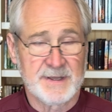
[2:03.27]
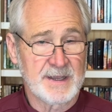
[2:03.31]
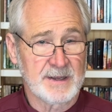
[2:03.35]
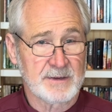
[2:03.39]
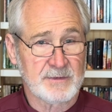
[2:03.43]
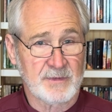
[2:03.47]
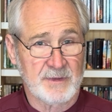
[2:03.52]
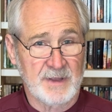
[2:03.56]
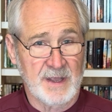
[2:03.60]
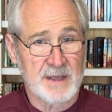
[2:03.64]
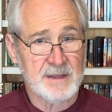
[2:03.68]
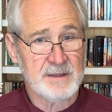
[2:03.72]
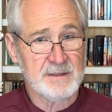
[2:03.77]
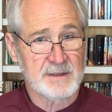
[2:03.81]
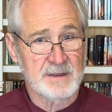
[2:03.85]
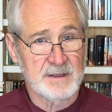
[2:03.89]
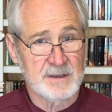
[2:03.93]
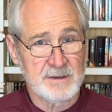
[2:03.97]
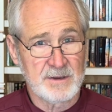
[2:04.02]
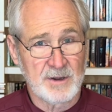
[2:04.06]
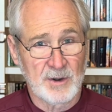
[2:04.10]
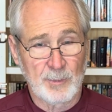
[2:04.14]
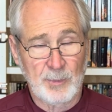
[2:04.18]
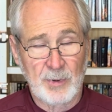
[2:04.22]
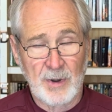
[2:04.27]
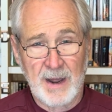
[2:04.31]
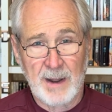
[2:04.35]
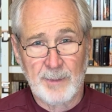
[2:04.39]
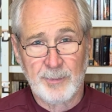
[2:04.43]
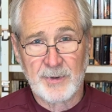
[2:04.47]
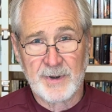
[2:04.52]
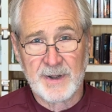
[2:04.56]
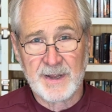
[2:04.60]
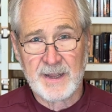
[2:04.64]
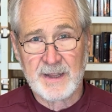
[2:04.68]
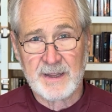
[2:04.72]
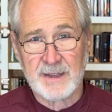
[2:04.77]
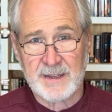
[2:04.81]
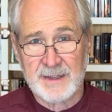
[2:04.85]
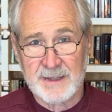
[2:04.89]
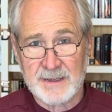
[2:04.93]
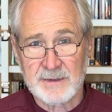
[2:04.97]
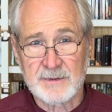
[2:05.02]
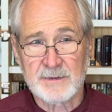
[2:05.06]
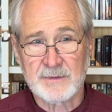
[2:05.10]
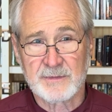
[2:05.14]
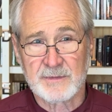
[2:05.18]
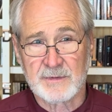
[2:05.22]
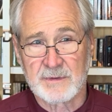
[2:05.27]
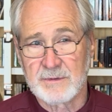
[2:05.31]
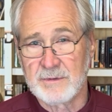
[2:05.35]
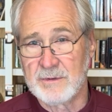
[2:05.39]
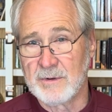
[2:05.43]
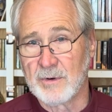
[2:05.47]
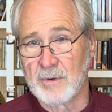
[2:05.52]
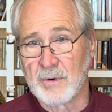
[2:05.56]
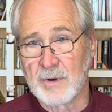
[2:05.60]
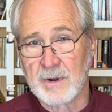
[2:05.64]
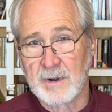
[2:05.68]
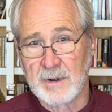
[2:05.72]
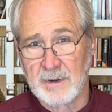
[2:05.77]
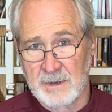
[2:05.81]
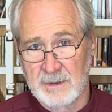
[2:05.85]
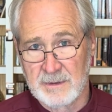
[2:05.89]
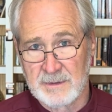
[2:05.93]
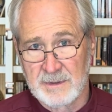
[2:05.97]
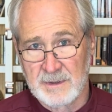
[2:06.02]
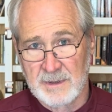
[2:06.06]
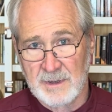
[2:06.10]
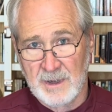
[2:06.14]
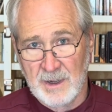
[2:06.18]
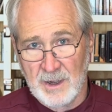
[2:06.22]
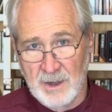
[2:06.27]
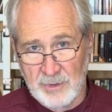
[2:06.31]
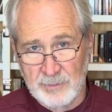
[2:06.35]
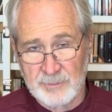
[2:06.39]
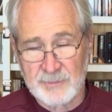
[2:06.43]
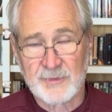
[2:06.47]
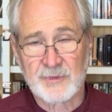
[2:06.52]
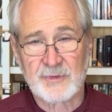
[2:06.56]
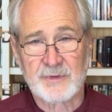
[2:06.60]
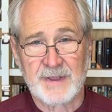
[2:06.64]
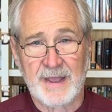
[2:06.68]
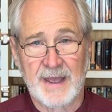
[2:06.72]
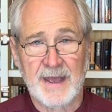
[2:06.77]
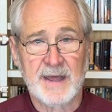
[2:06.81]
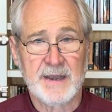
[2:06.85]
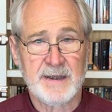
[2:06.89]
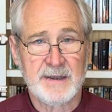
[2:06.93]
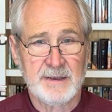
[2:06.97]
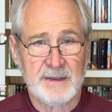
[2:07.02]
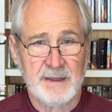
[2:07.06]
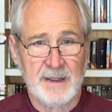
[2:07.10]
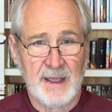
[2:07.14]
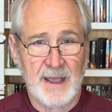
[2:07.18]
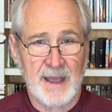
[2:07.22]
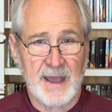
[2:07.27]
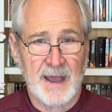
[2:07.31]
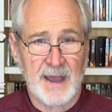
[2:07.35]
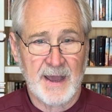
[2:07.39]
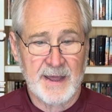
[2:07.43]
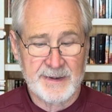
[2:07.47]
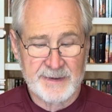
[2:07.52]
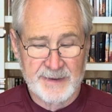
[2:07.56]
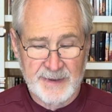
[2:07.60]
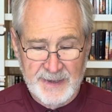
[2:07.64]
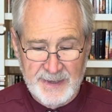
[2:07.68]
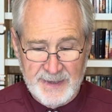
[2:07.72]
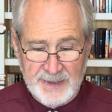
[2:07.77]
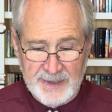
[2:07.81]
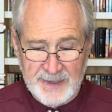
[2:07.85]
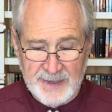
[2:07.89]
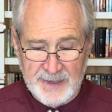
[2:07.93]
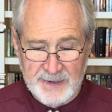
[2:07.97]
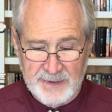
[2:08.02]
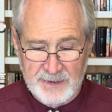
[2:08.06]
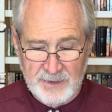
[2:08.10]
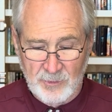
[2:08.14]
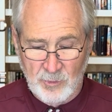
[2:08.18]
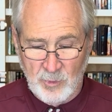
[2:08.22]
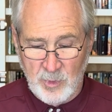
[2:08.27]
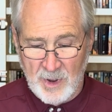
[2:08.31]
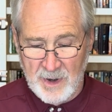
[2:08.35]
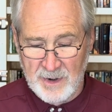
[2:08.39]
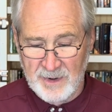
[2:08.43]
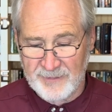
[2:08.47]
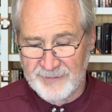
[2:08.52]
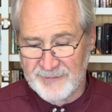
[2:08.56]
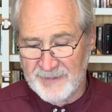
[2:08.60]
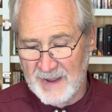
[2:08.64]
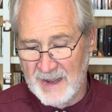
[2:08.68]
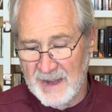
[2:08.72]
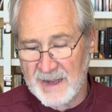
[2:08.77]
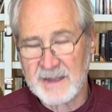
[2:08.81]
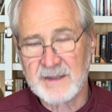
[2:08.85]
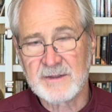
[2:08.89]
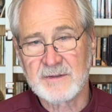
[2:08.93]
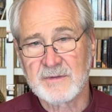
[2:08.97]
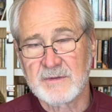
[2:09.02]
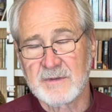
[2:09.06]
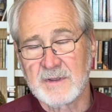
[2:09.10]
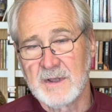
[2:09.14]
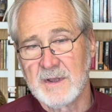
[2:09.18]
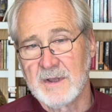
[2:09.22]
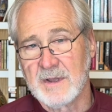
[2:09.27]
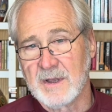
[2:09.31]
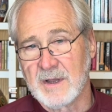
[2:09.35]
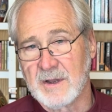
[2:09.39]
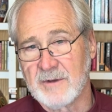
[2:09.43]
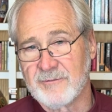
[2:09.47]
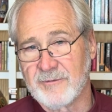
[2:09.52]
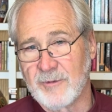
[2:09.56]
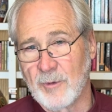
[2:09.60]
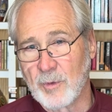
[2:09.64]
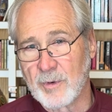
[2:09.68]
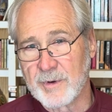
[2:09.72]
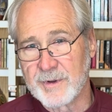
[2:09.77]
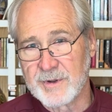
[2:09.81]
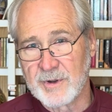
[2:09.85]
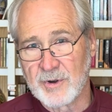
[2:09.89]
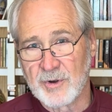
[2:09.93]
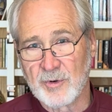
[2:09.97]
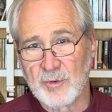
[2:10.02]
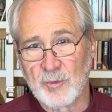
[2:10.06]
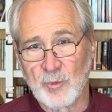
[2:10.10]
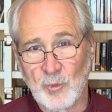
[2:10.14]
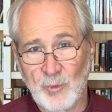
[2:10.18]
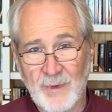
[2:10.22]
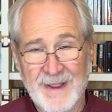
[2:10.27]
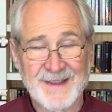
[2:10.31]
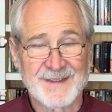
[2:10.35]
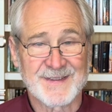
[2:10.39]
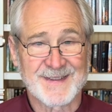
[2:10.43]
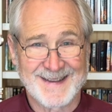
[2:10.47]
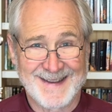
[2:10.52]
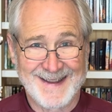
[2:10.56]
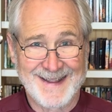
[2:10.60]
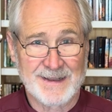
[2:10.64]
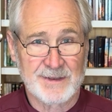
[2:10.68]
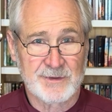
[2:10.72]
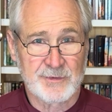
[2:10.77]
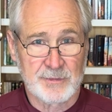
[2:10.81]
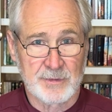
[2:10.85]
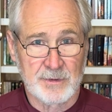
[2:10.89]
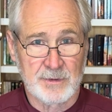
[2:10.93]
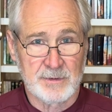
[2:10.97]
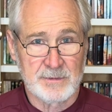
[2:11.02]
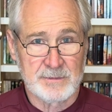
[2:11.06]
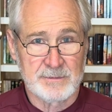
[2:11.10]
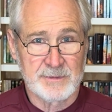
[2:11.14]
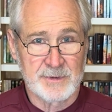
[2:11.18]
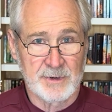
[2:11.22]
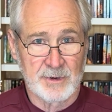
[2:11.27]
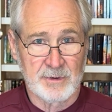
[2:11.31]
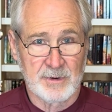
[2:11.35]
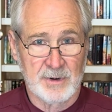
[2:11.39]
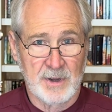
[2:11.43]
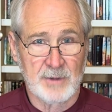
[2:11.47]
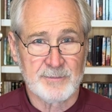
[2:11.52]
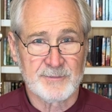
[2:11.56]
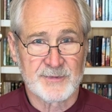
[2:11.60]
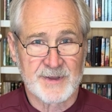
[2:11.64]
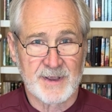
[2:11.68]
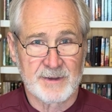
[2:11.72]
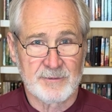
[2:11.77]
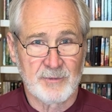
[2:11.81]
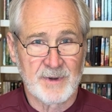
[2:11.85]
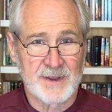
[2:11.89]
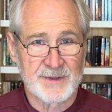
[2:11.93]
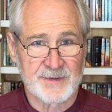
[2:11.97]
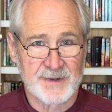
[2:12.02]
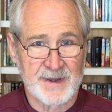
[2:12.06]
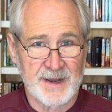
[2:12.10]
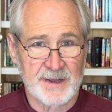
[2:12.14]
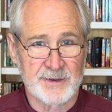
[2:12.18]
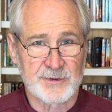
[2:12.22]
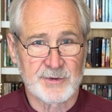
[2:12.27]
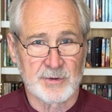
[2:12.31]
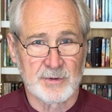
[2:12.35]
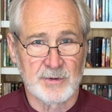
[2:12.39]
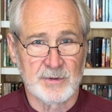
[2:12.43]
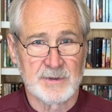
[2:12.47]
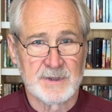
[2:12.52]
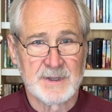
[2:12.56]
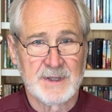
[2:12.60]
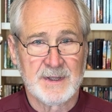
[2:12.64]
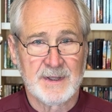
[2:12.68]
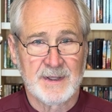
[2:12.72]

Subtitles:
extent that your property is your homestead and it qualifies for your homestead residential